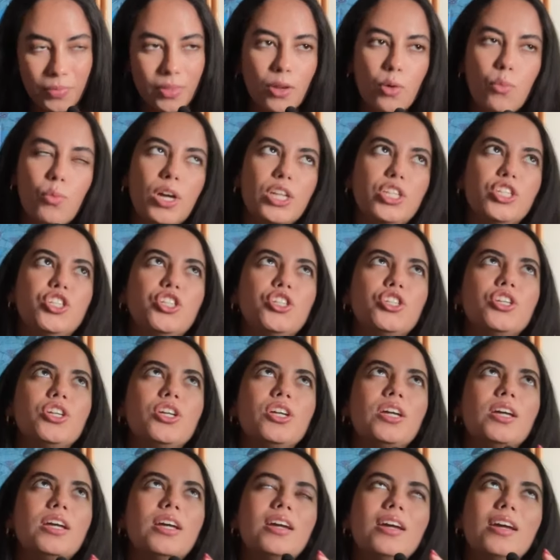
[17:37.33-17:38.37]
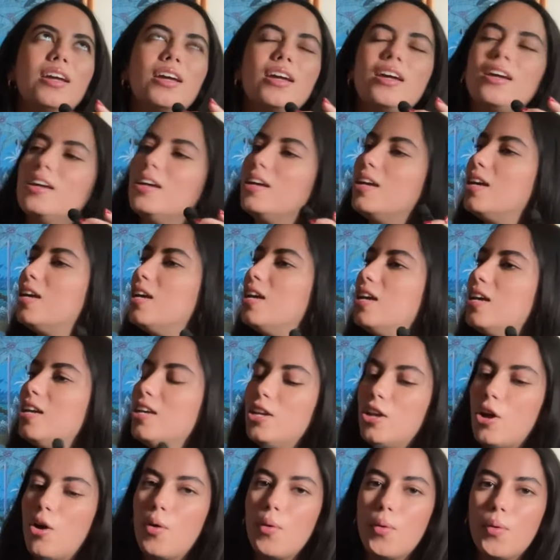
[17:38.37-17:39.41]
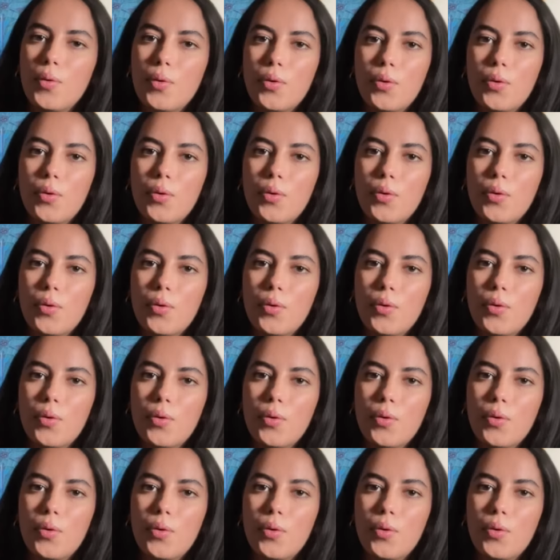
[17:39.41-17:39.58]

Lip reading: which, you know,